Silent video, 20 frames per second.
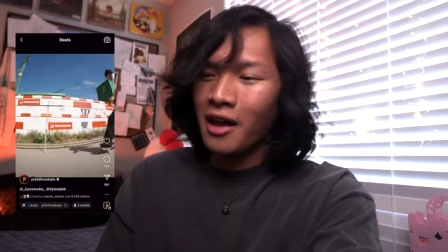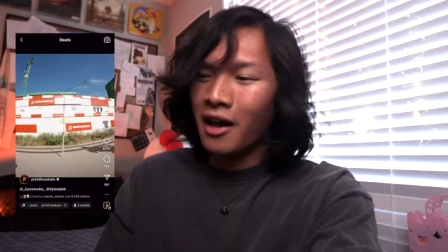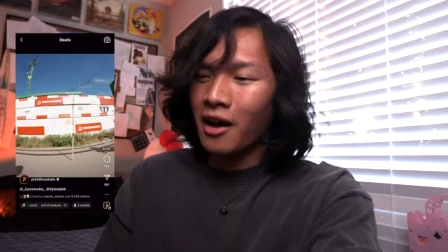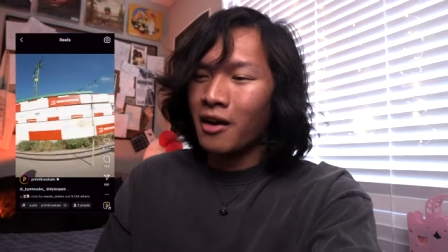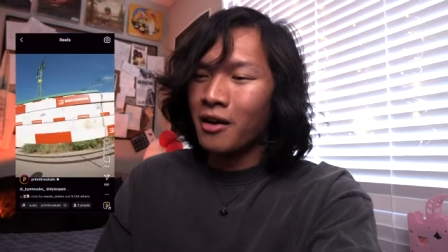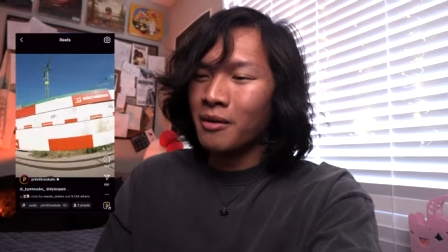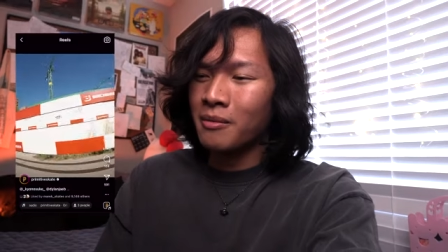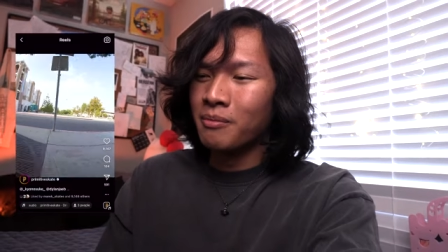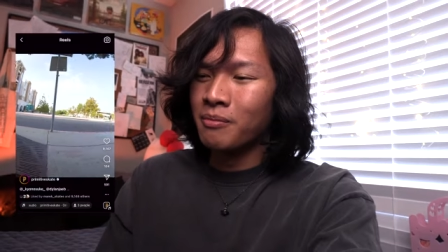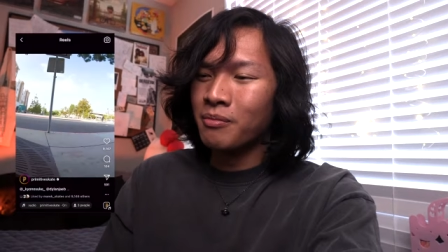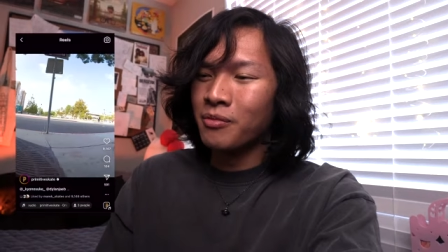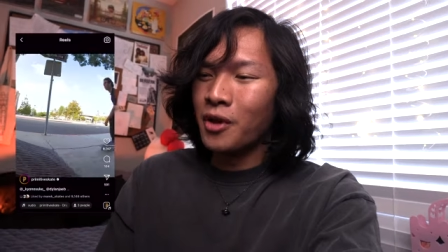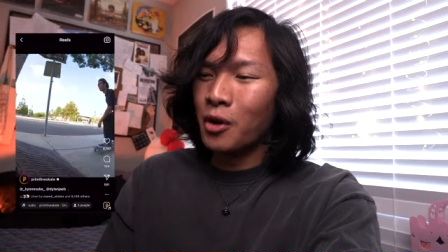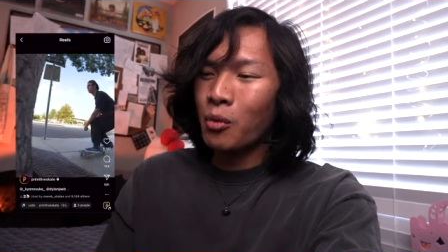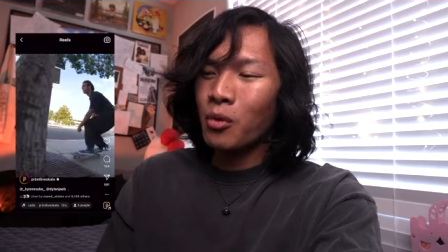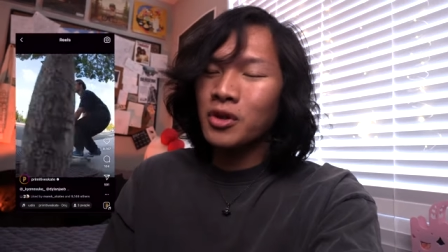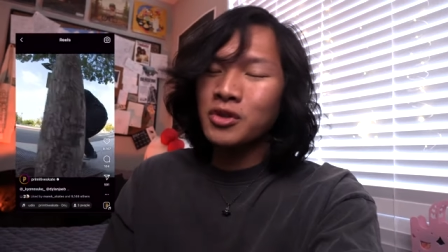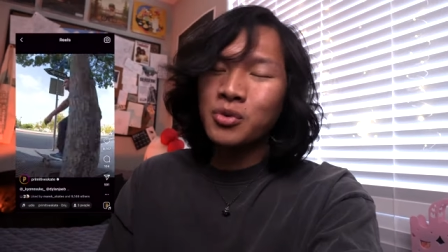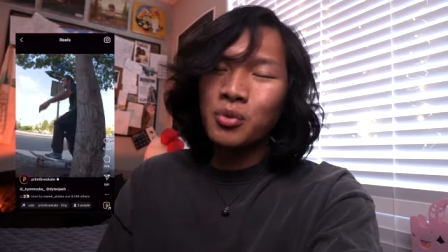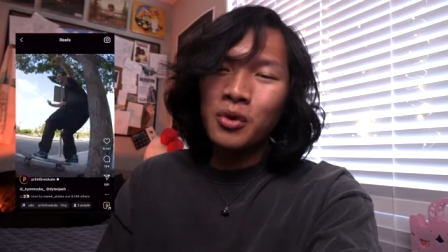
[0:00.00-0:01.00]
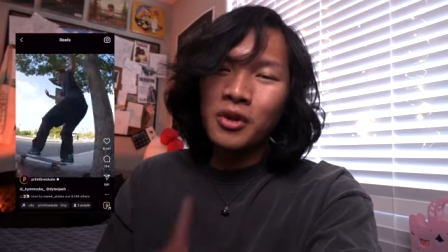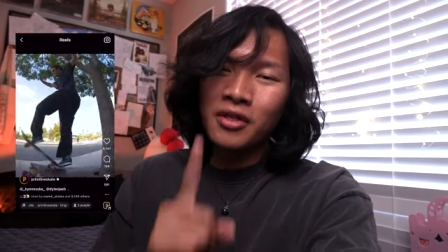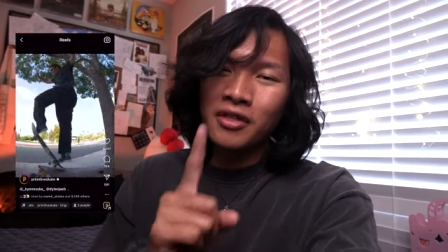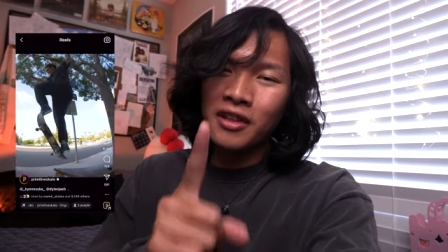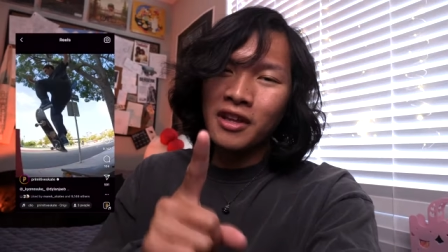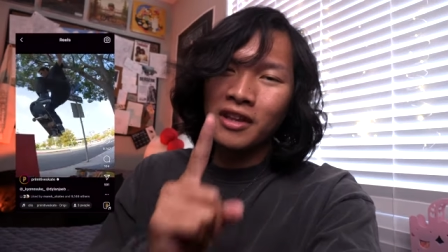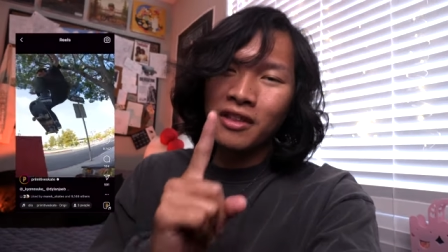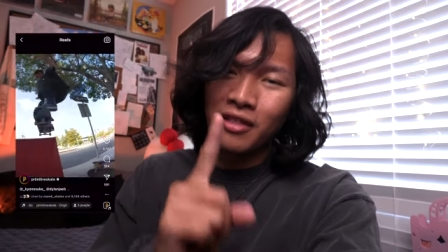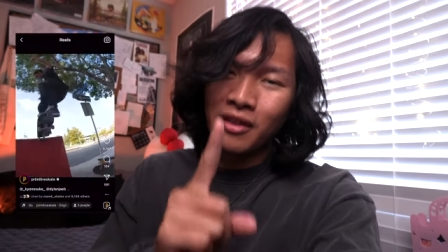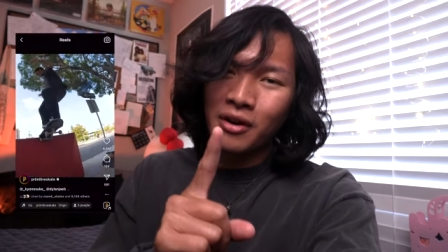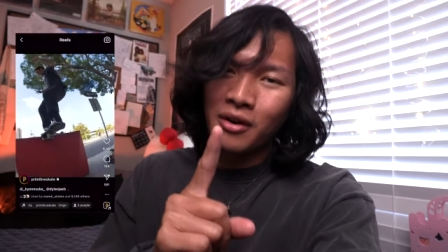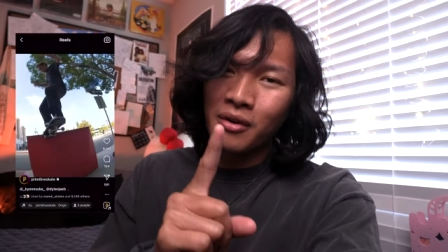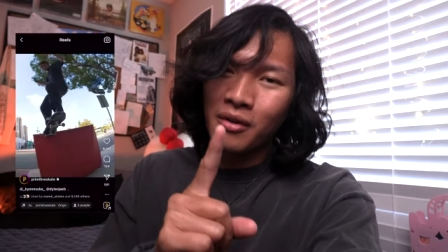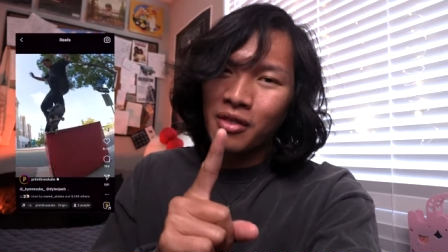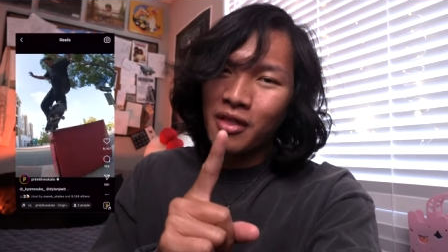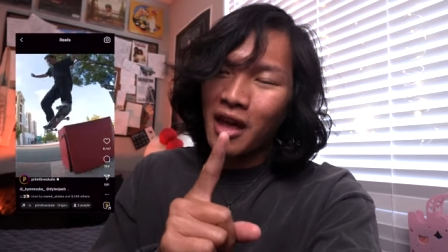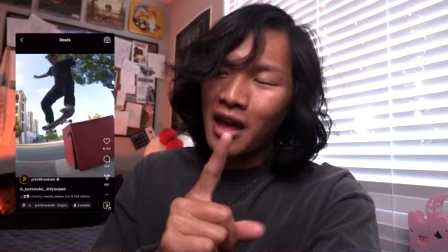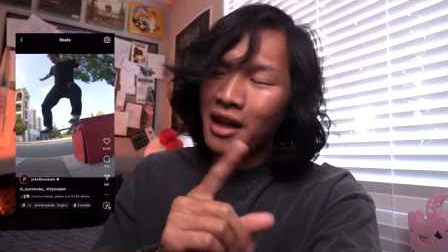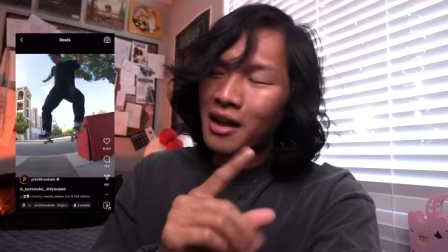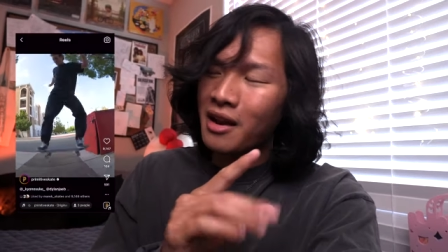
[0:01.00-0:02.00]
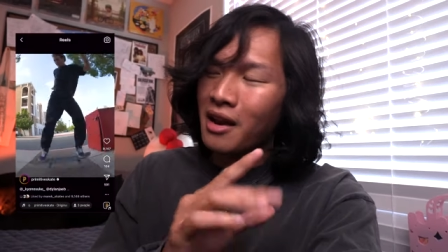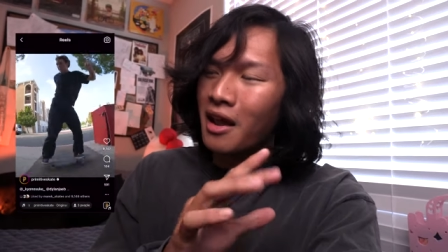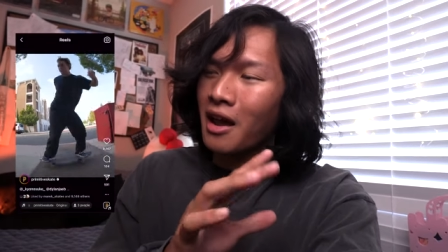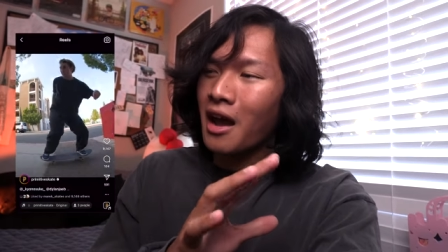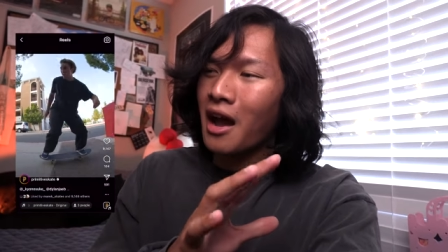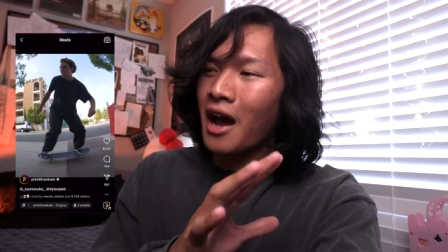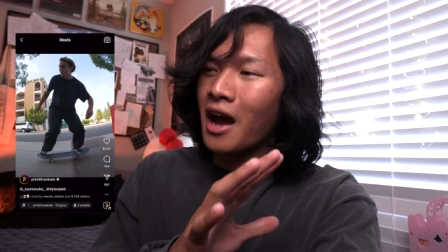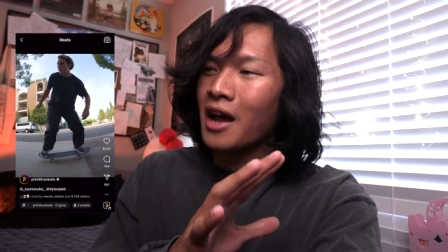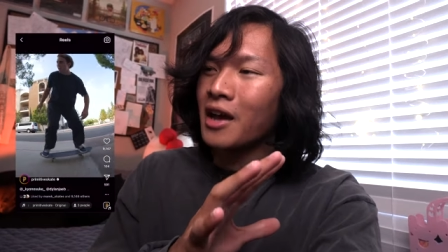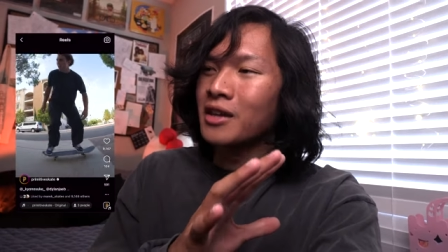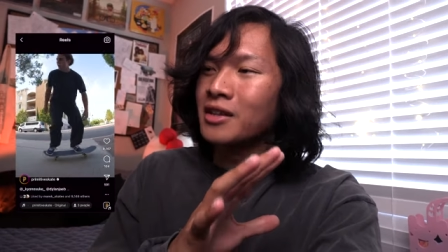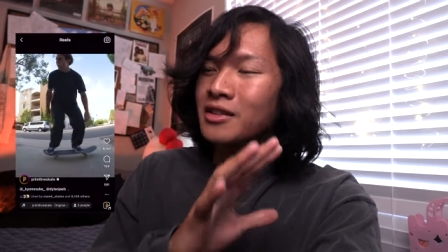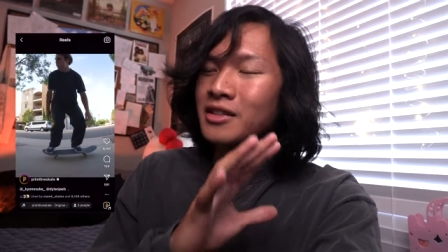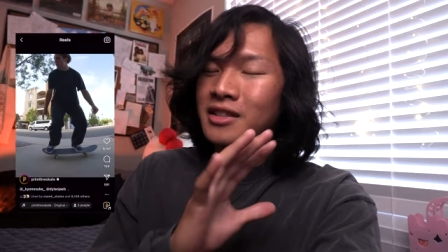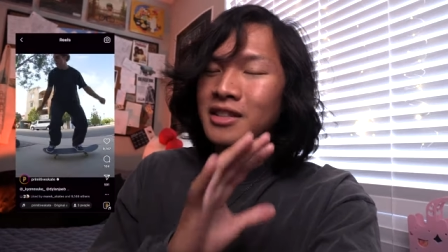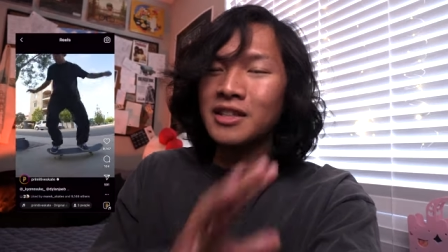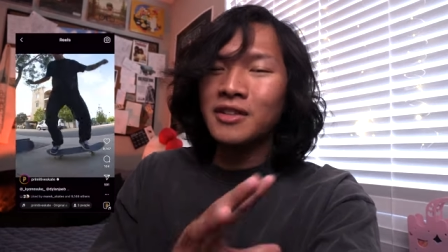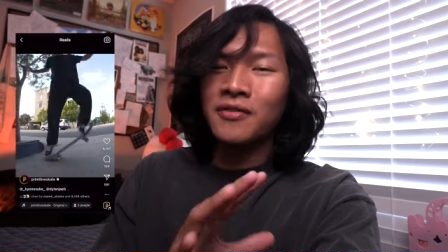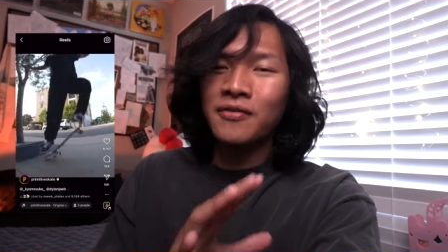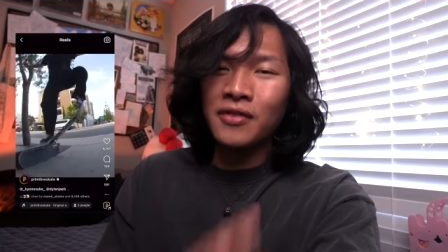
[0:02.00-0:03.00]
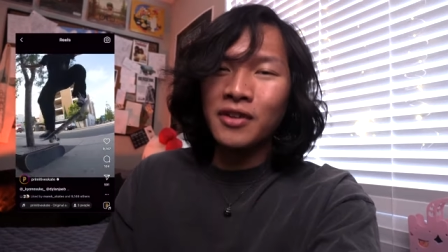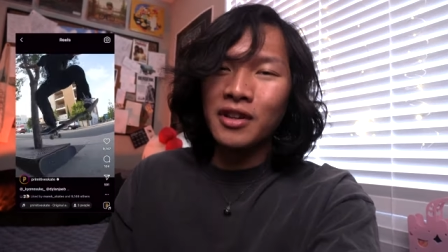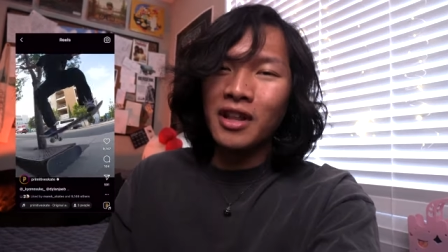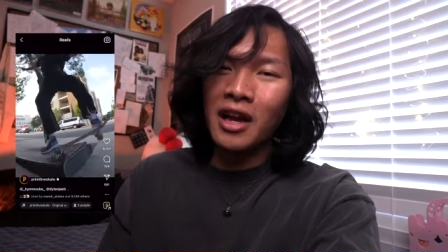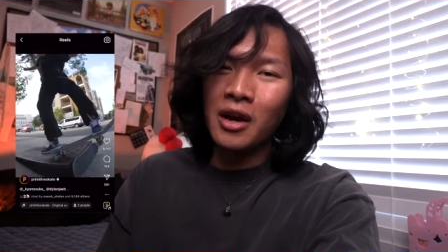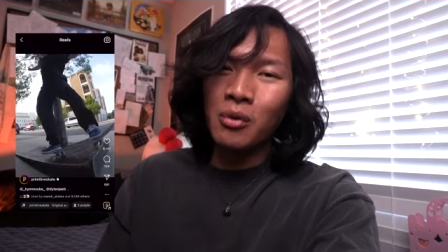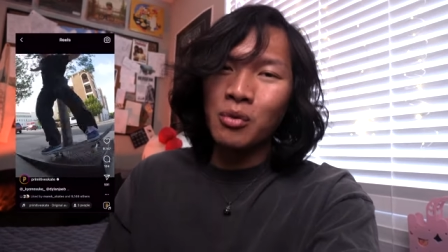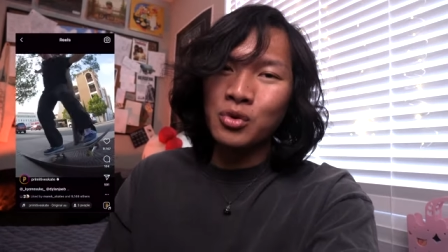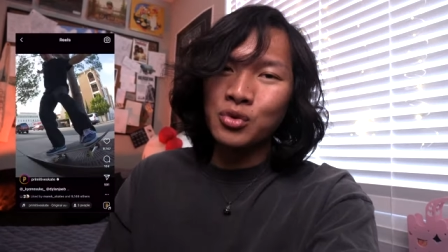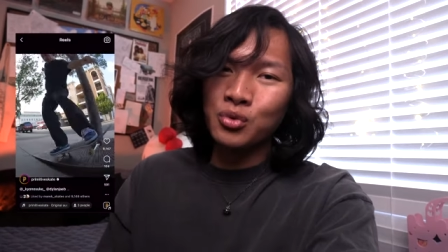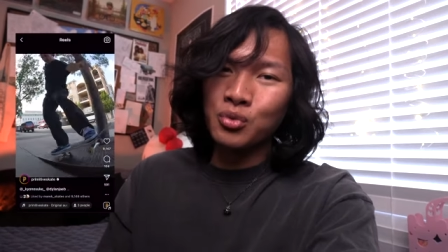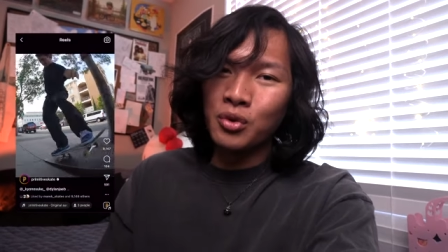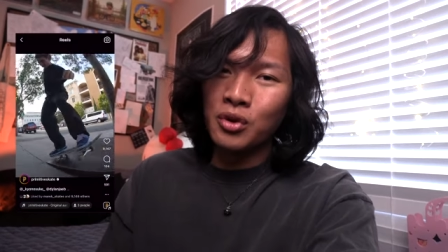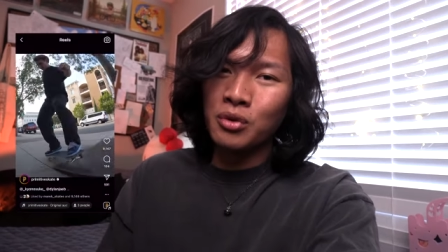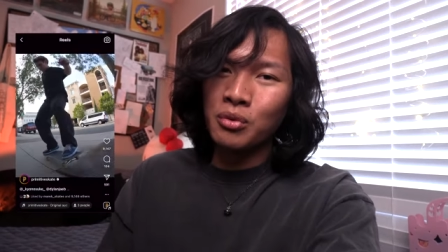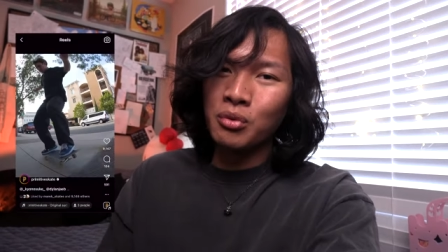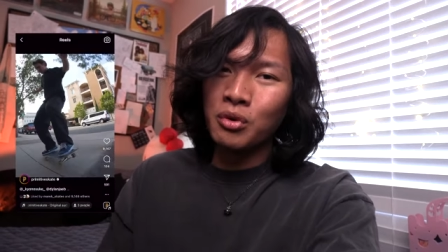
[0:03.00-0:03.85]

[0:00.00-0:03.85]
Um, there was one thing though that I did feel like was really,